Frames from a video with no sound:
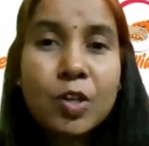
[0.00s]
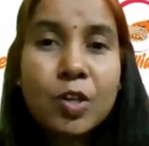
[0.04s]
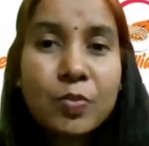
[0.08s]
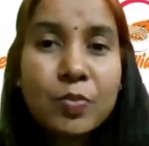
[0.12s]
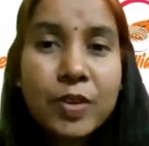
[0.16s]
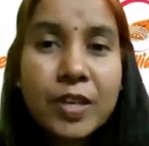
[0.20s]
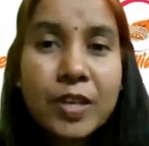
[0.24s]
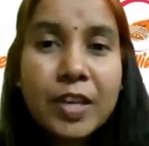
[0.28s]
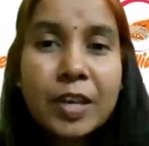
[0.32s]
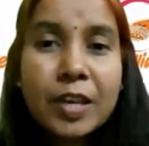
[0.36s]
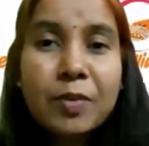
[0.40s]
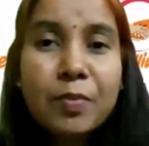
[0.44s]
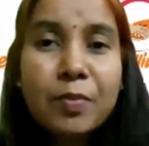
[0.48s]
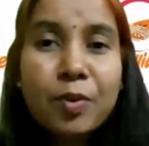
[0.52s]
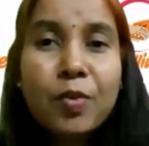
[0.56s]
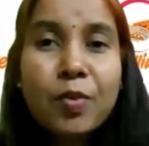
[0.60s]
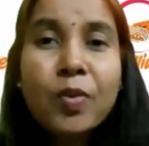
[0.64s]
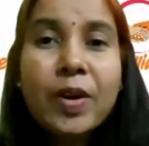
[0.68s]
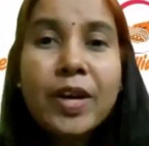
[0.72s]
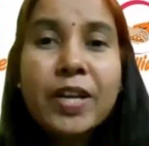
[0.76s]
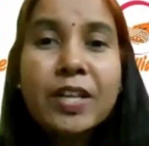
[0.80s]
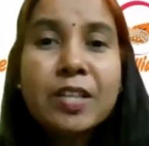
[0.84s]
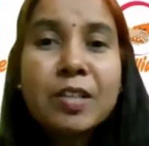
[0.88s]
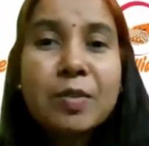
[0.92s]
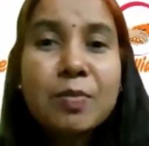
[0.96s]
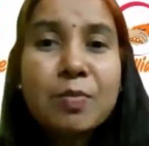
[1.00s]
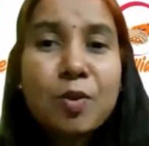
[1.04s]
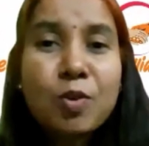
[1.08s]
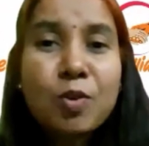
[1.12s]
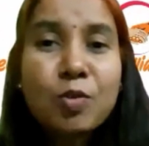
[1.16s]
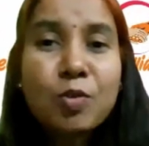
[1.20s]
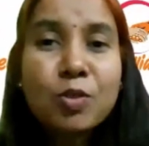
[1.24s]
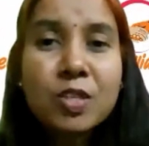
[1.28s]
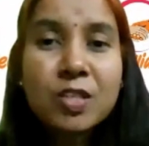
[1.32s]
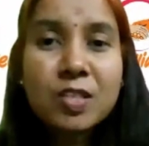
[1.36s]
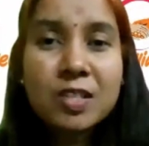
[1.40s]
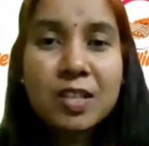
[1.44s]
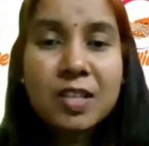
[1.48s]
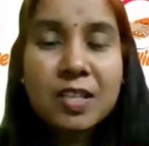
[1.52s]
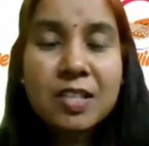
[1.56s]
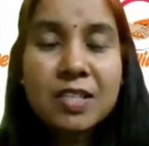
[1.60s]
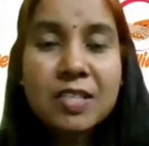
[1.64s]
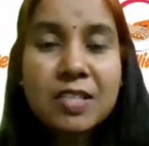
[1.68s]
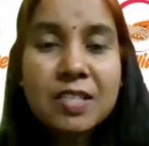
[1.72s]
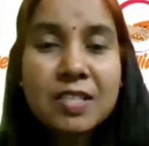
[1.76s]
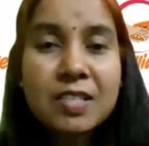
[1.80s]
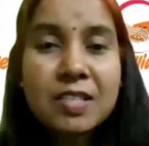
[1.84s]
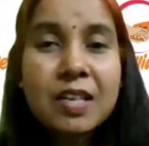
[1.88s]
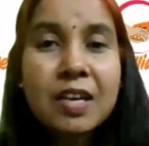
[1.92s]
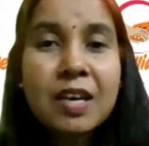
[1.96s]
What we can provide the most
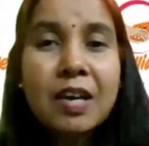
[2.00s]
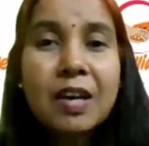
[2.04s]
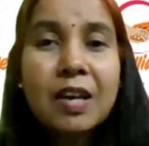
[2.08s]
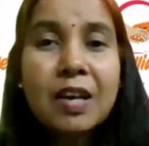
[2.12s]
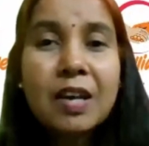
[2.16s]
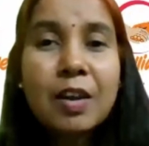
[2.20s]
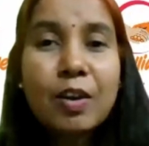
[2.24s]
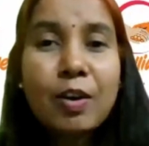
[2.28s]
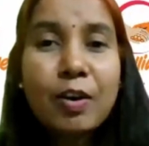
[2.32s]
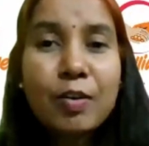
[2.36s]
is